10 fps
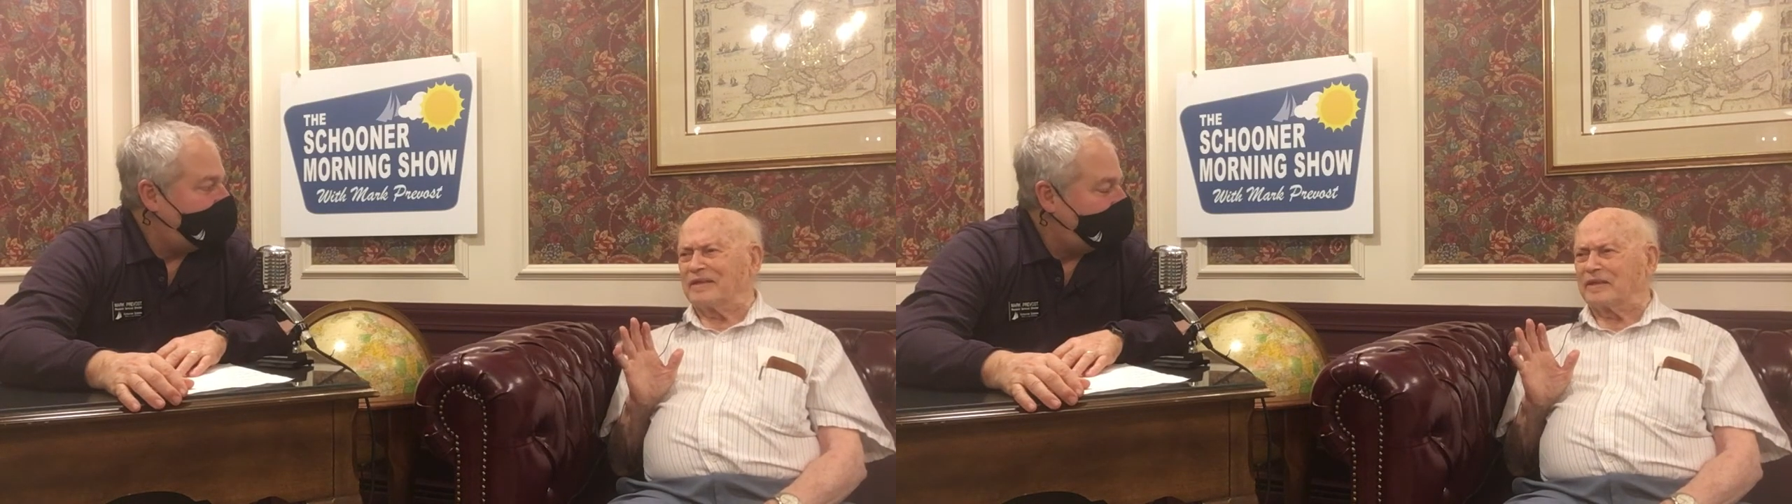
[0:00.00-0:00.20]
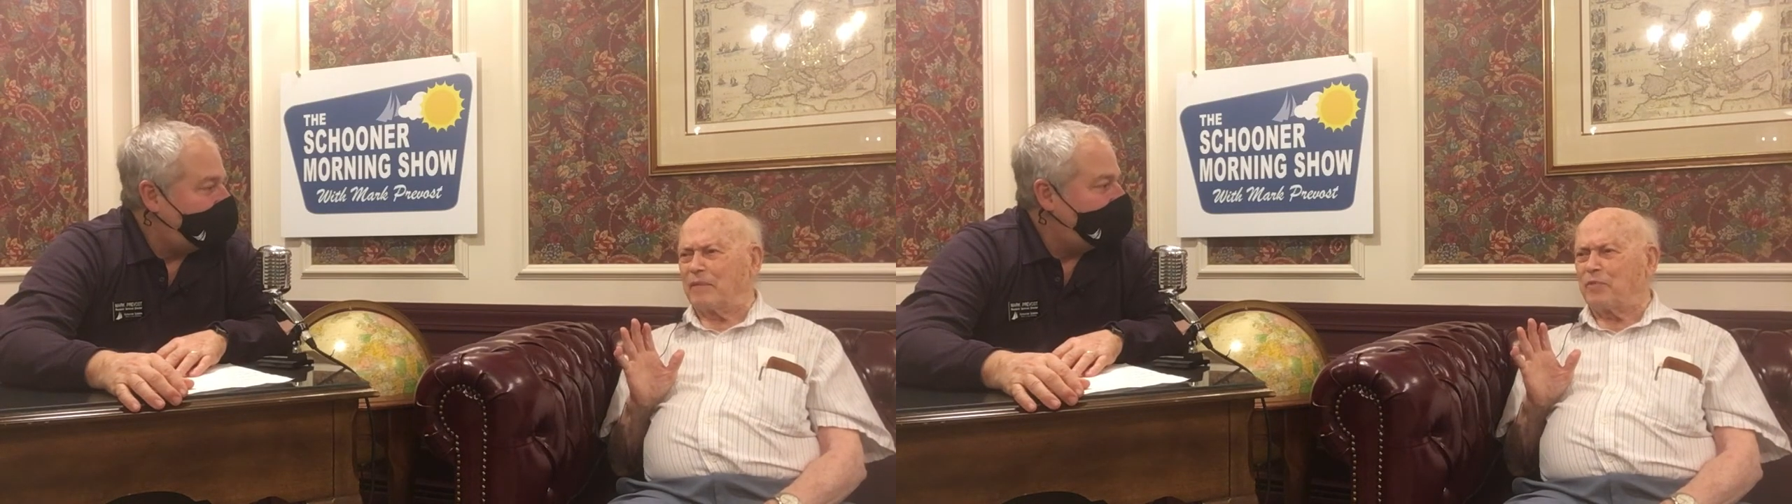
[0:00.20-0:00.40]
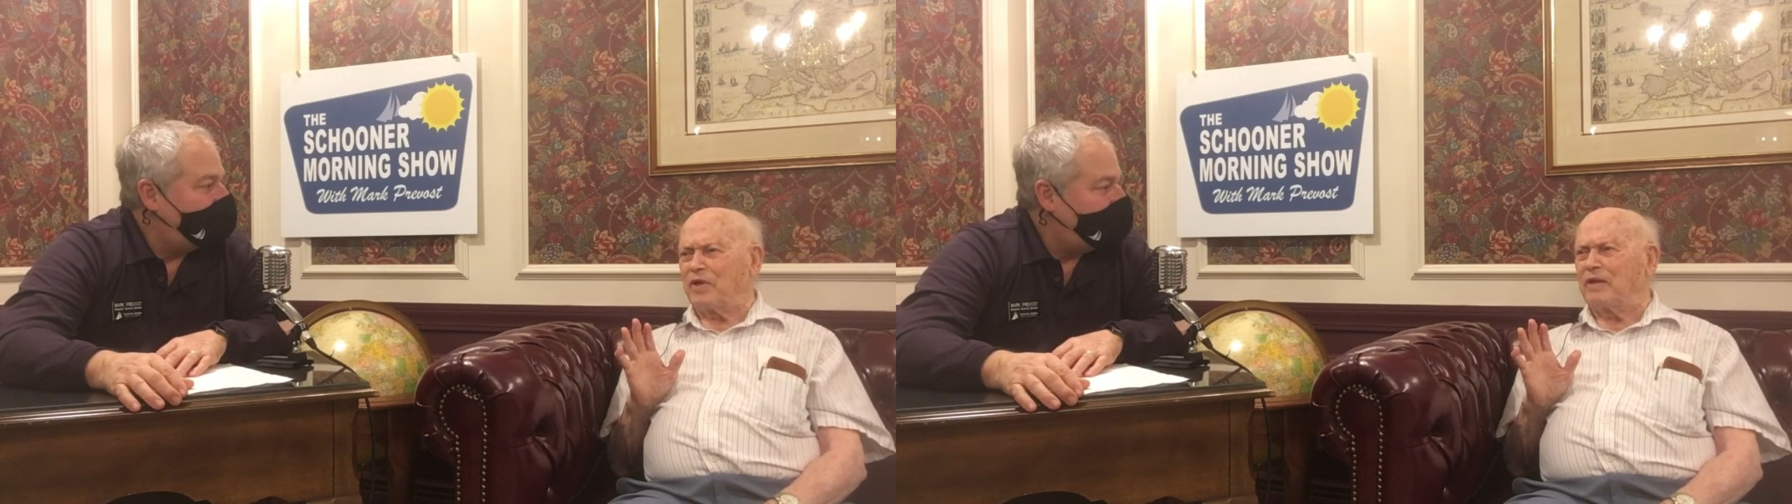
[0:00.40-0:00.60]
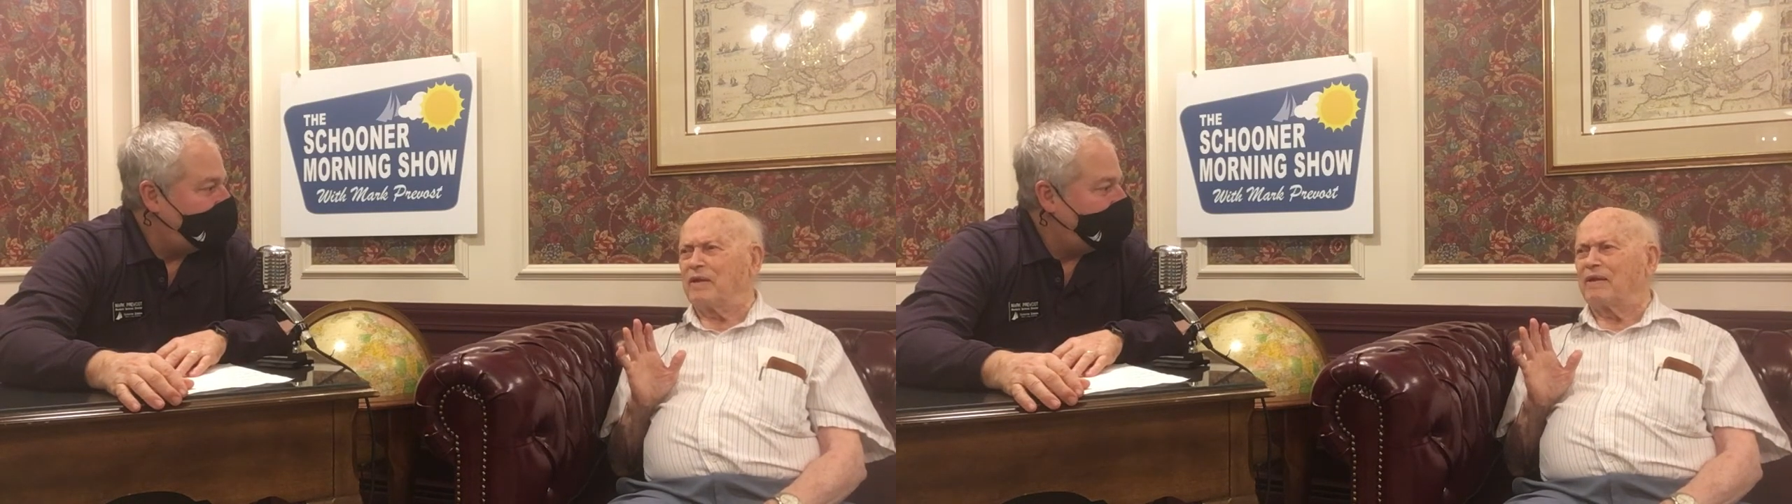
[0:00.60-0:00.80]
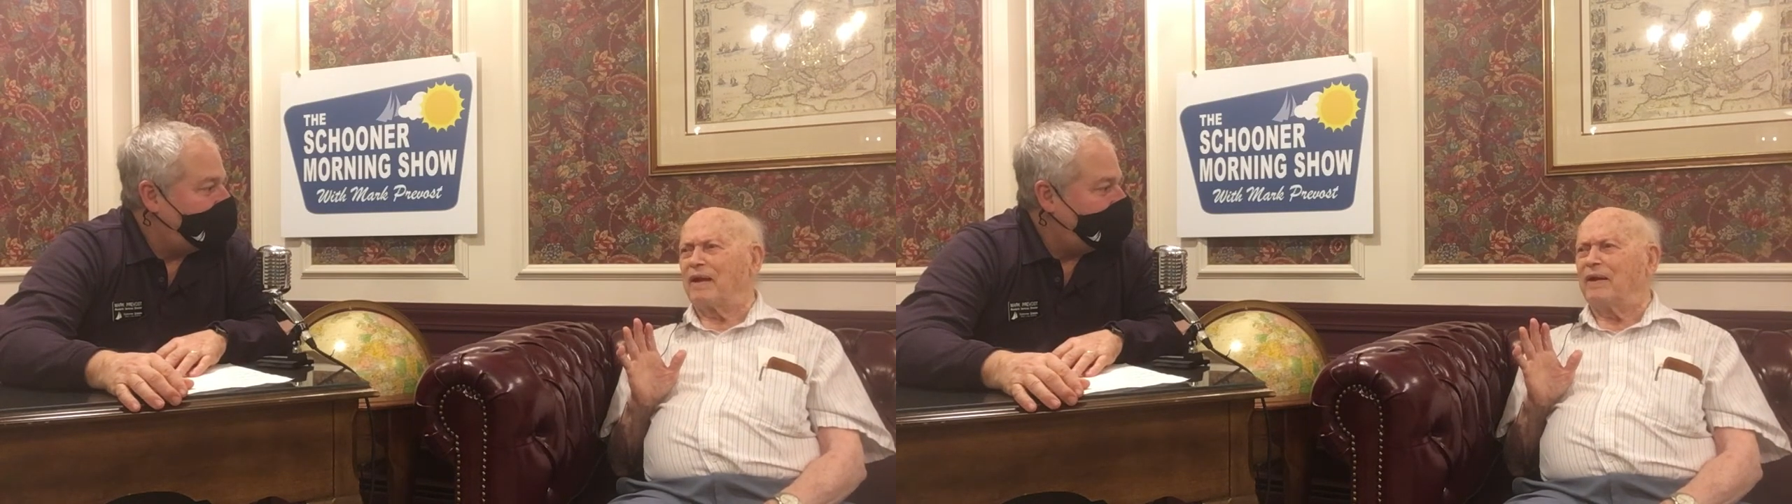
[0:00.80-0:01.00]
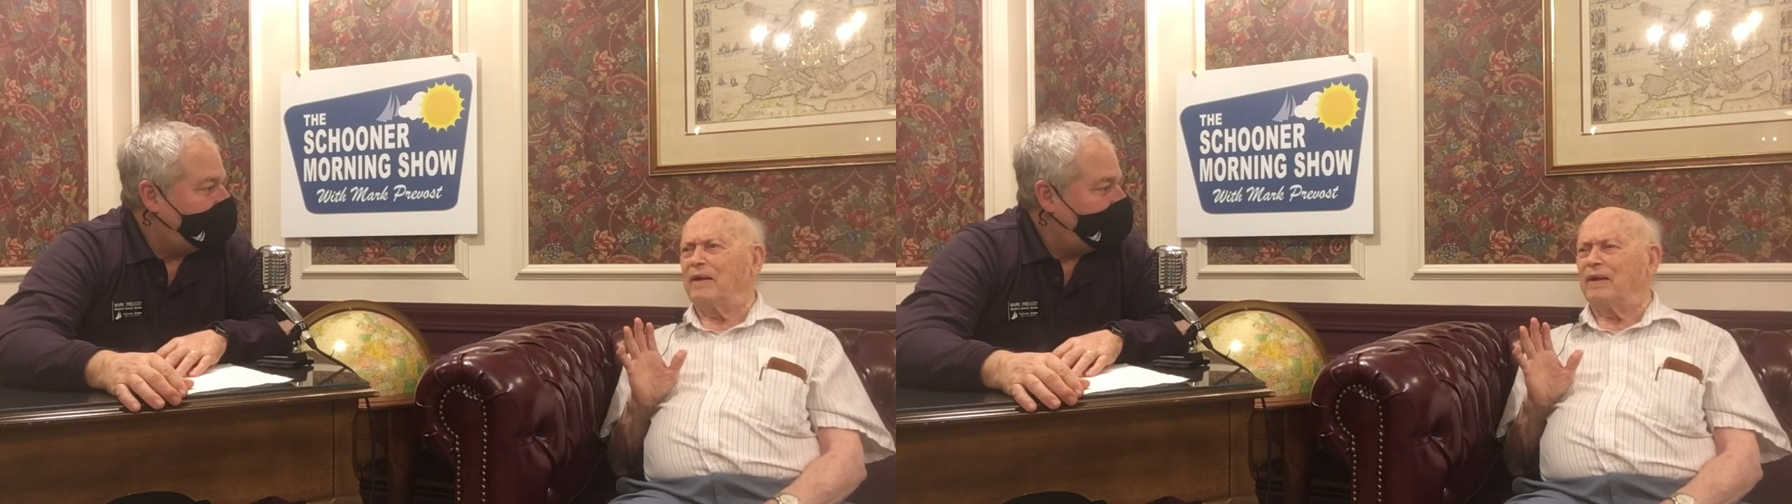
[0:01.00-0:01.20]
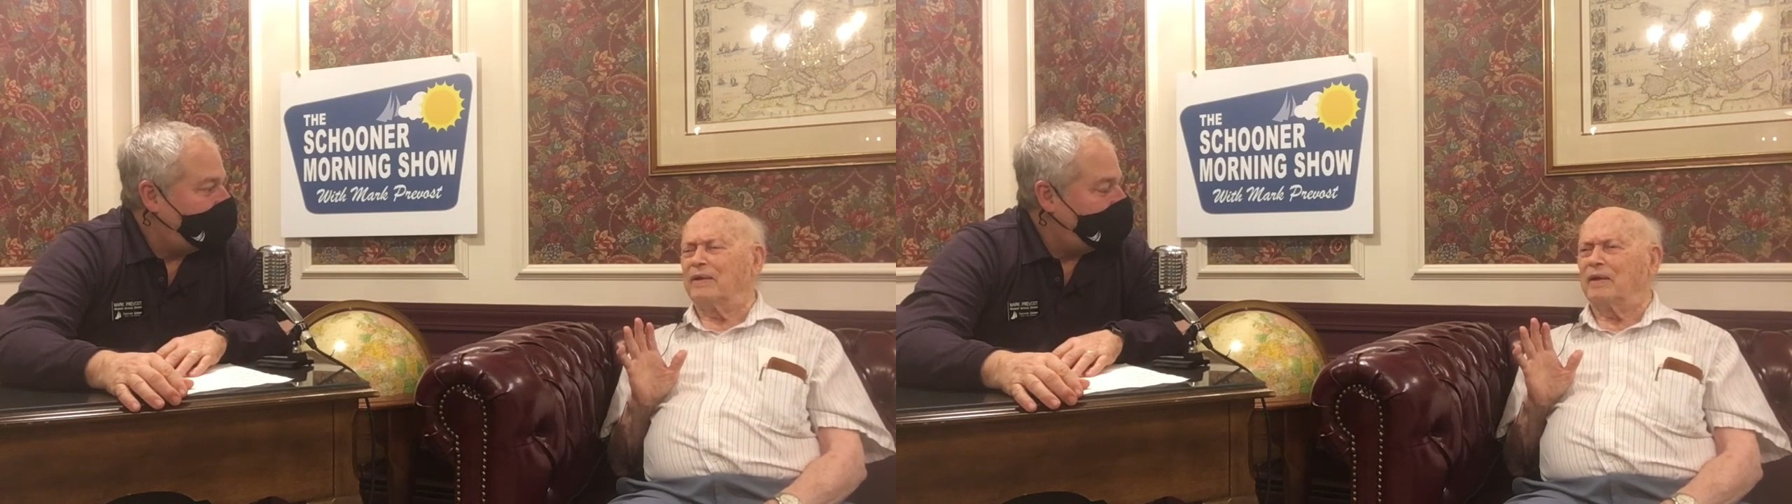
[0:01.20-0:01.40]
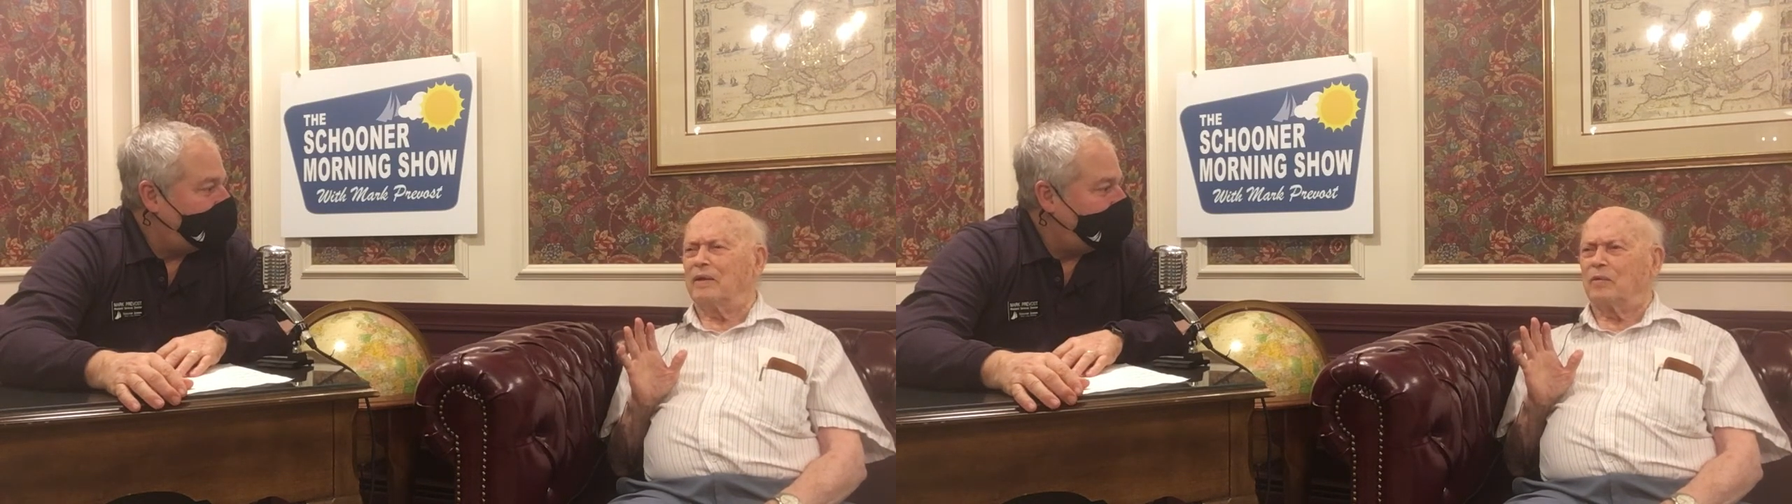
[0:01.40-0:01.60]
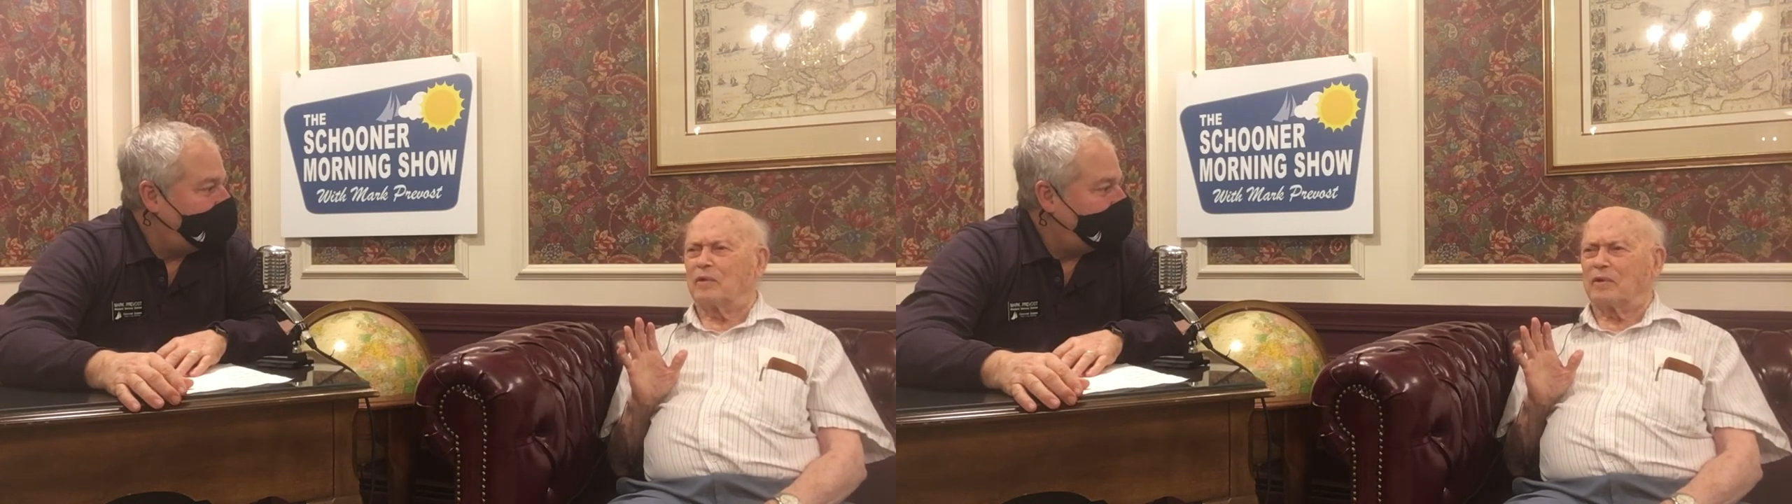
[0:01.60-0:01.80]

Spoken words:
something that I